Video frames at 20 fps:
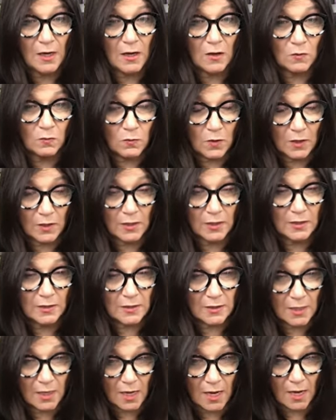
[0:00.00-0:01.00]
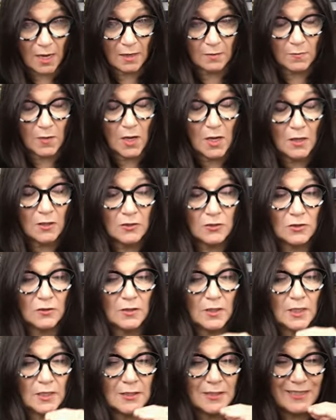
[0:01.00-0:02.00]
a rung at a time so
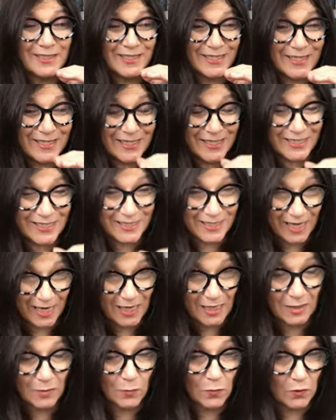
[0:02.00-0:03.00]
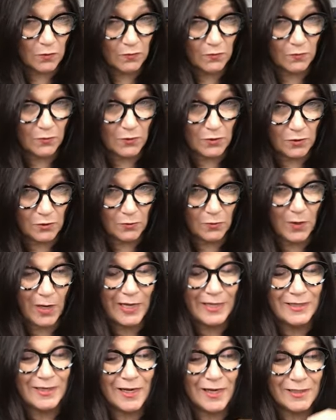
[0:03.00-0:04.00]
that it's sustainable for you
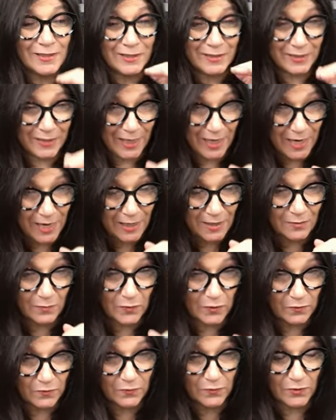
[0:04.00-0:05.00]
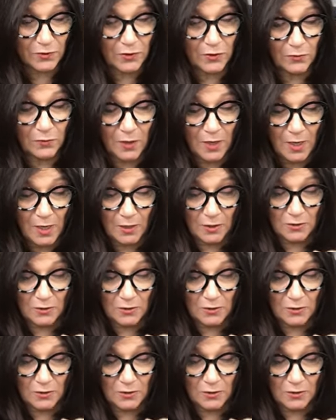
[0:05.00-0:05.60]
and attainable for you